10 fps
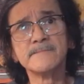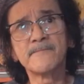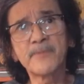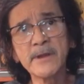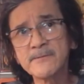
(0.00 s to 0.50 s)

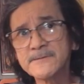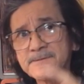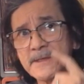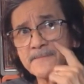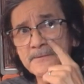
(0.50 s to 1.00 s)

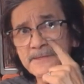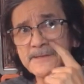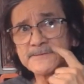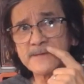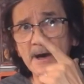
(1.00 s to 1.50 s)
frequency for
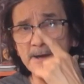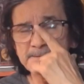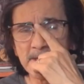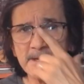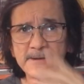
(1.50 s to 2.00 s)
these guys
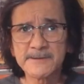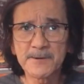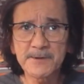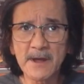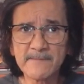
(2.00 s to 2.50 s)
because
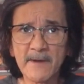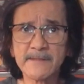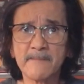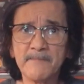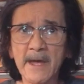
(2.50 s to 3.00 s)
they're kind of on
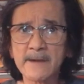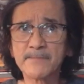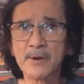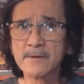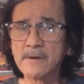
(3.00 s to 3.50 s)
the back
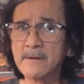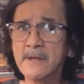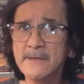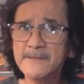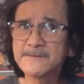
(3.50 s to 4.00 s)
burner.
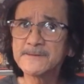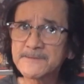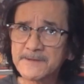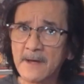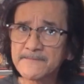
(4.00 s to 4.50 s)
This is
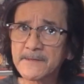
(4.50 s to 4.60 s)
stuff to